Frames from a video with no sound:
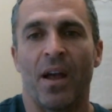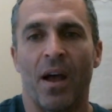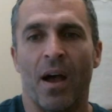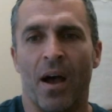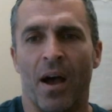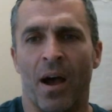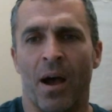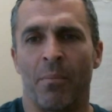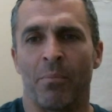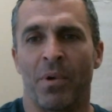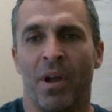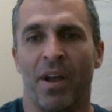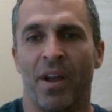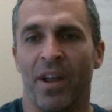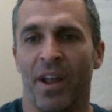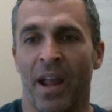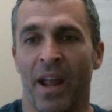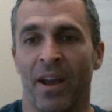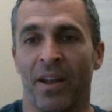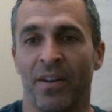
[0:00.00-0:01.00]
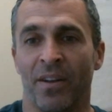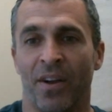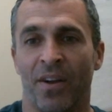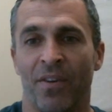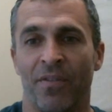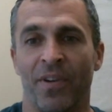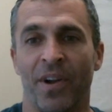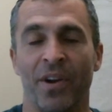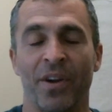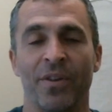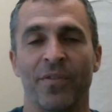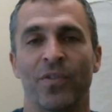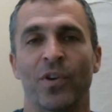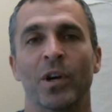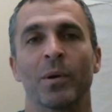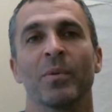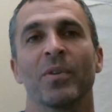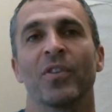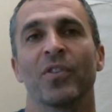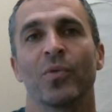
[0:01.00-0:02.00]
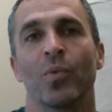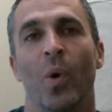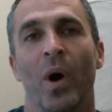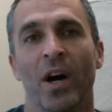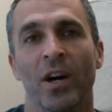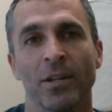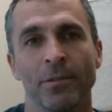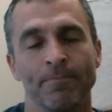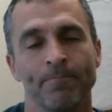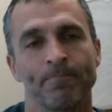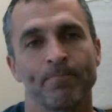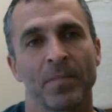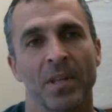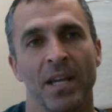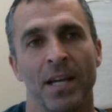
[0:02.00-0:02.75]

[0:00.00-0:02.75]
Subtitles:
and very informal as well.